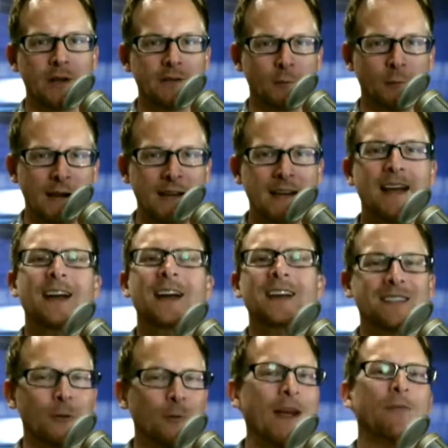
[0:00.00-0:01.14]
It's a way,
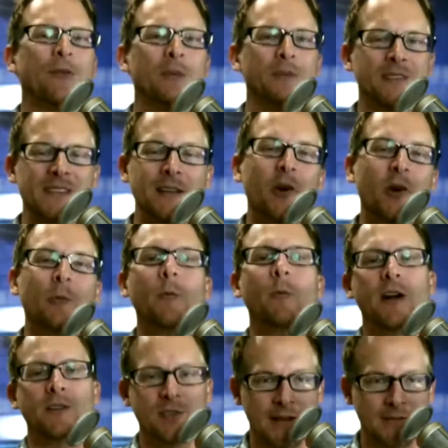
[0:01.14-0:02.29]
it's a way for them to say, look, we
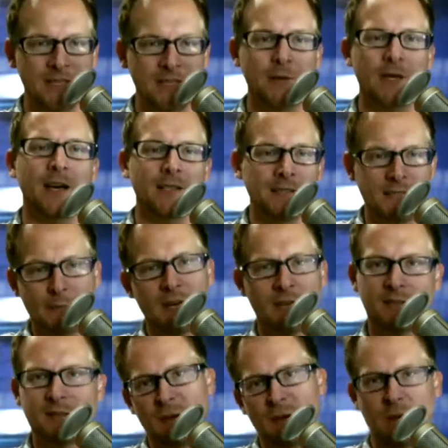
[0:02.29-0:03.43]
want you to have CBS.
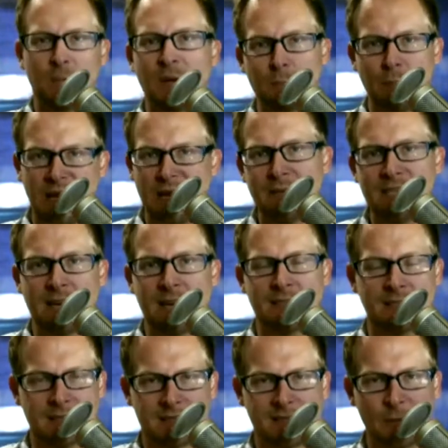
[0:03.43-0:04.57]
CBS is being big babies,
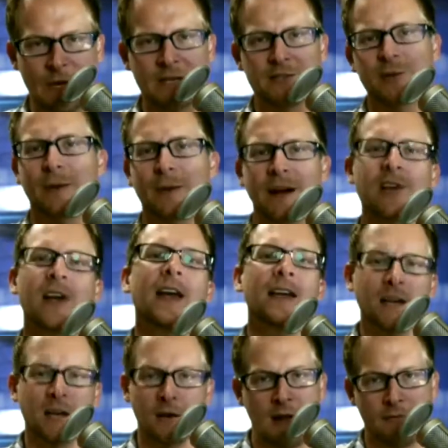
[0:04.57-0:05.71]
asking us to pay too much.
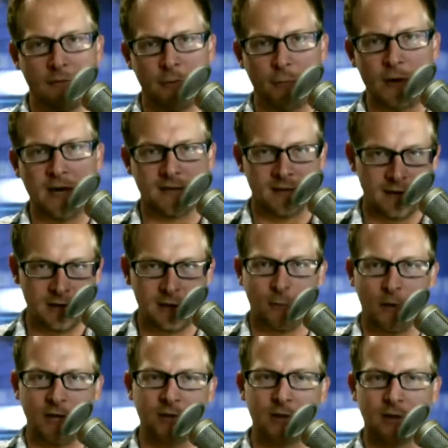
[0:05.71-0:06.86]
Here, have a free antenna. You can
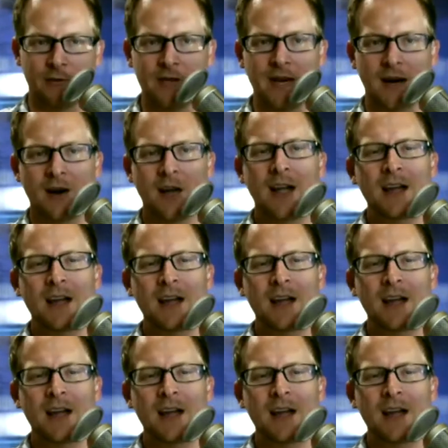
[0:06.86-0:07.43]
watch it over the air.